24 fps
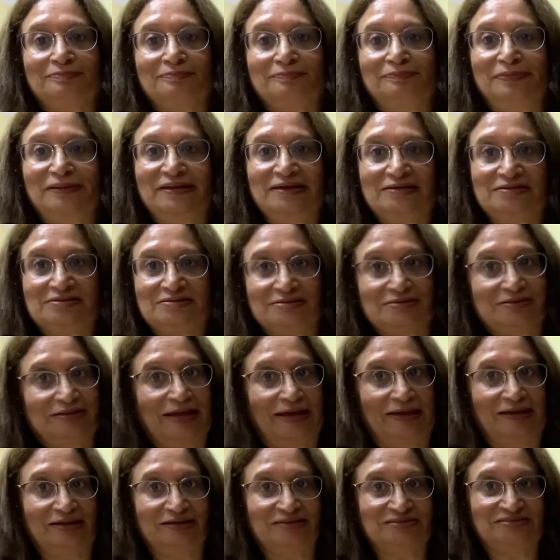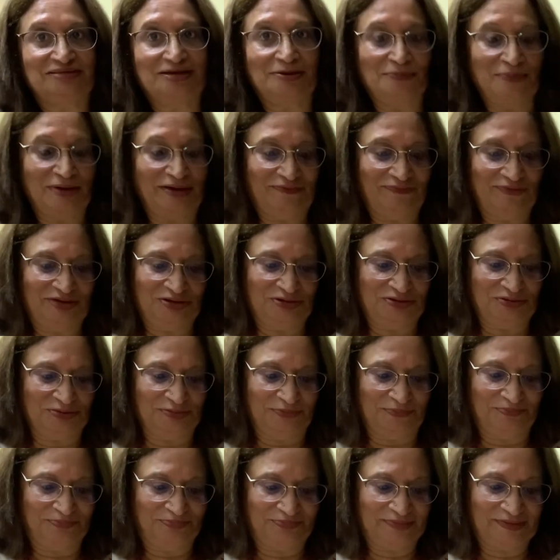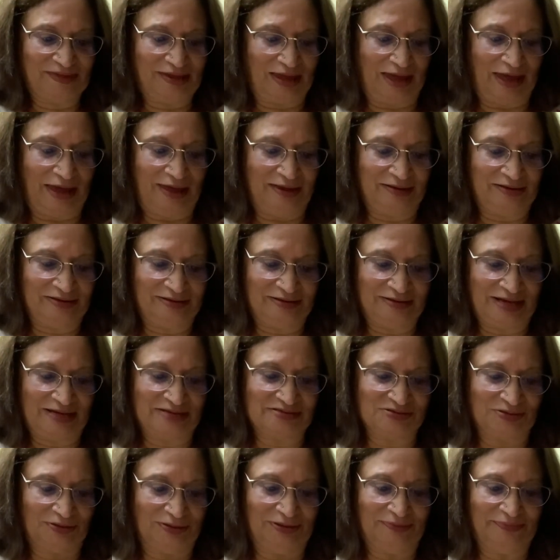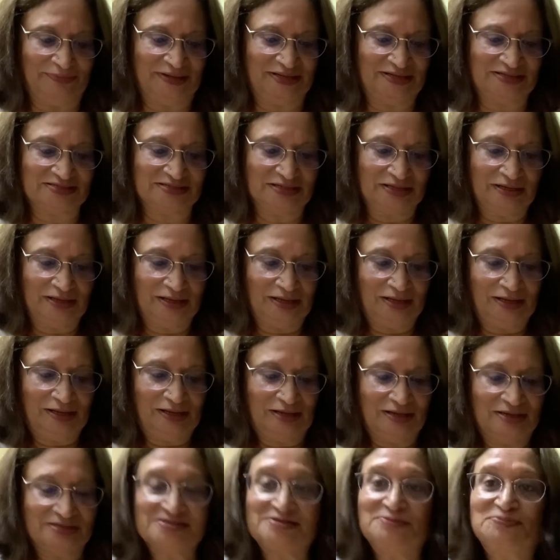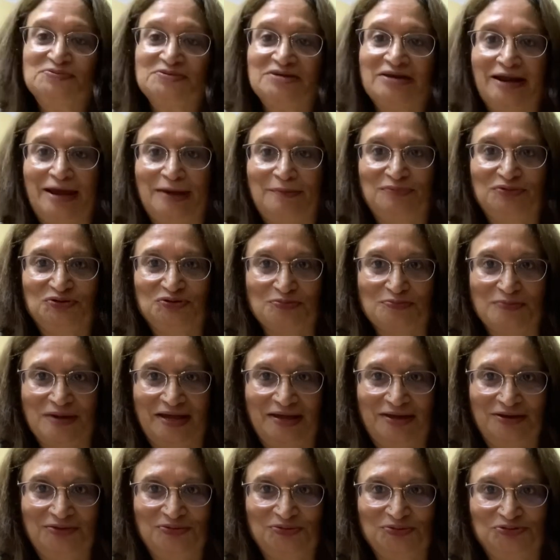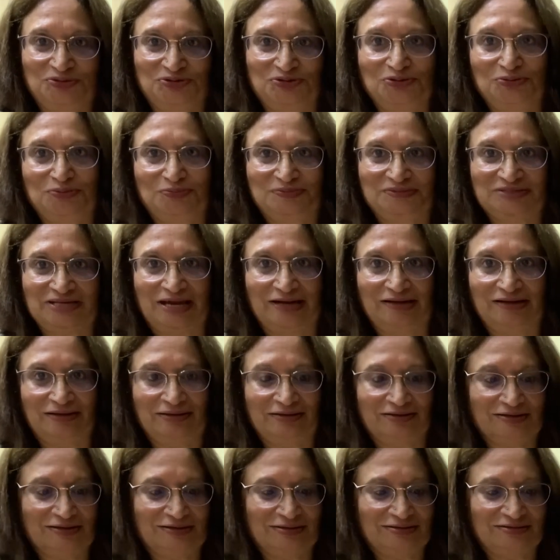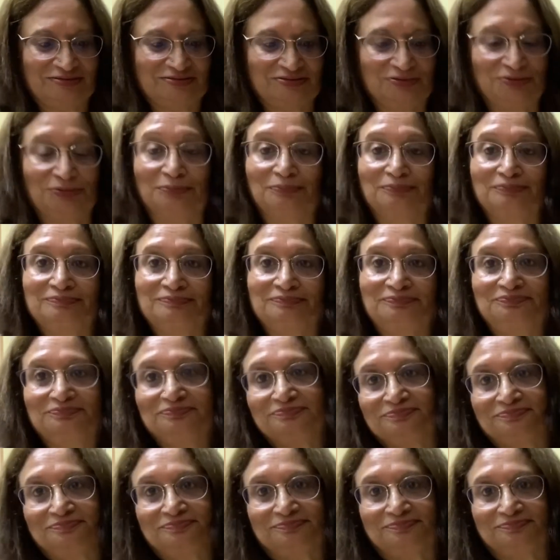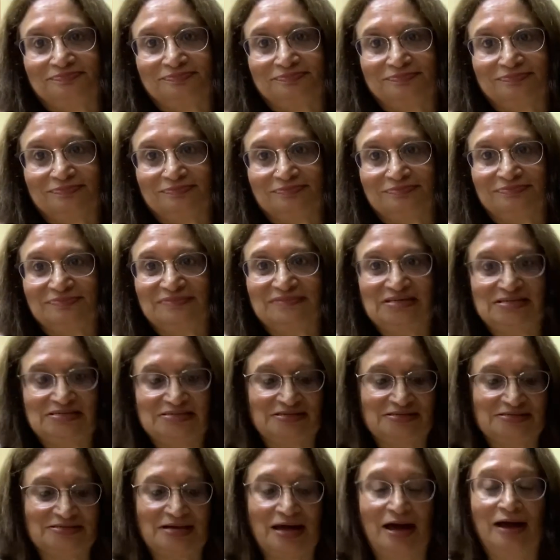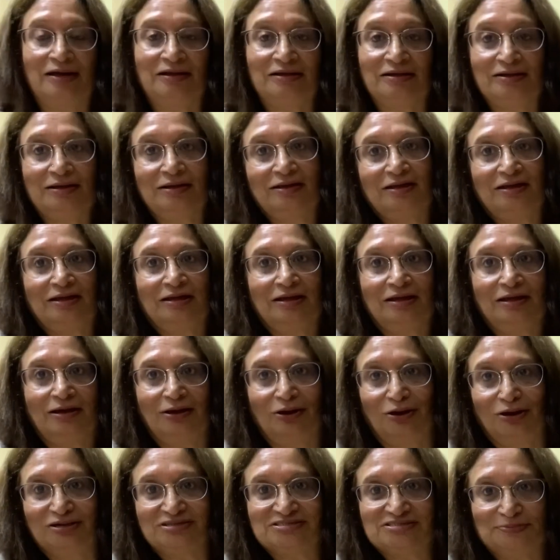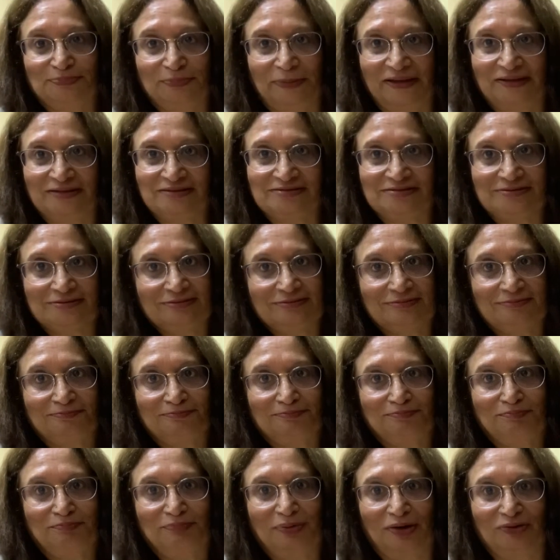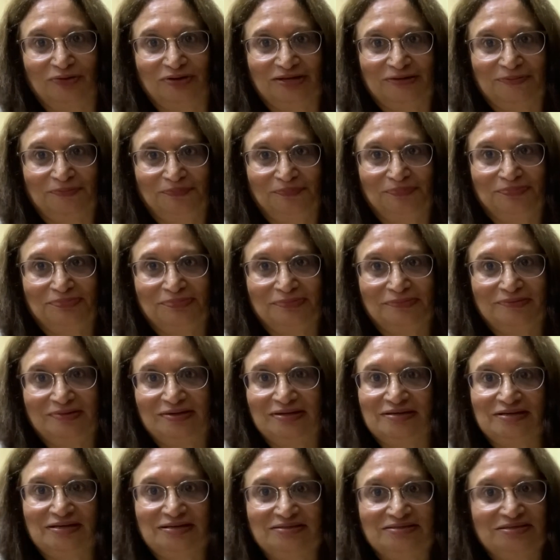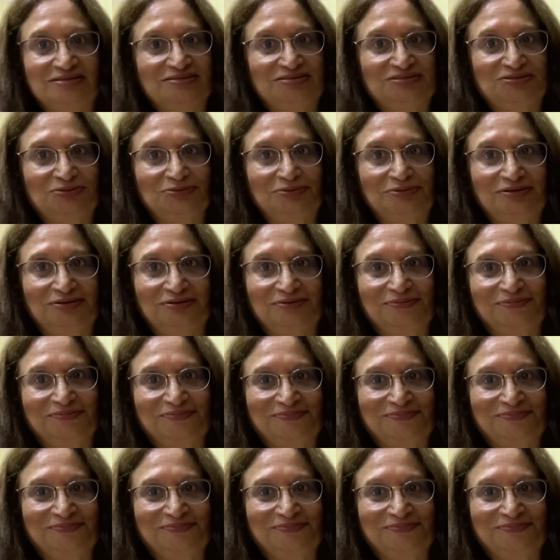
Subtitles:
Please like and share my video, and as always subscribe to my YouTube channel. So this is our allspice powder that I just showed you.